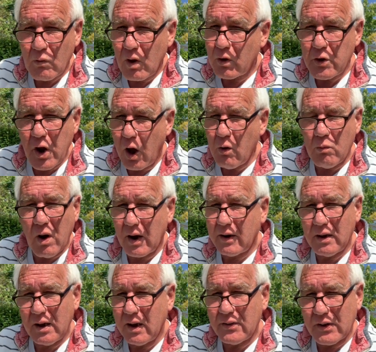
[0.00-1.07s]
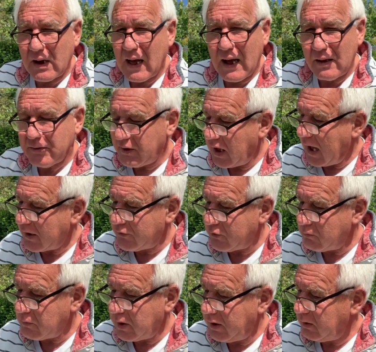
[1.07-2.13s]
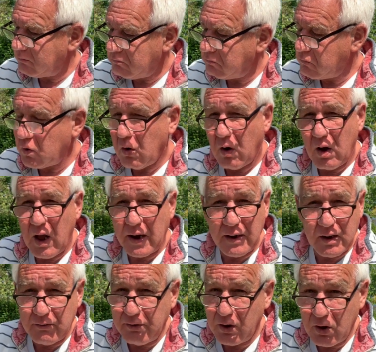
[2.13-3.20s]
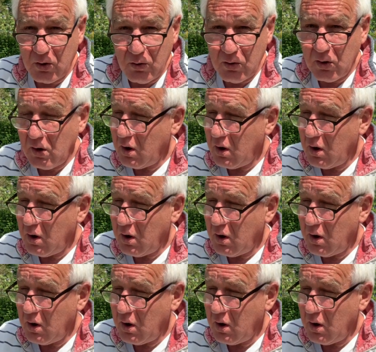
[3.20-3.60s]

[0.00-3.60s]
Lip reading: no one is allowed to hassle me, not any of you,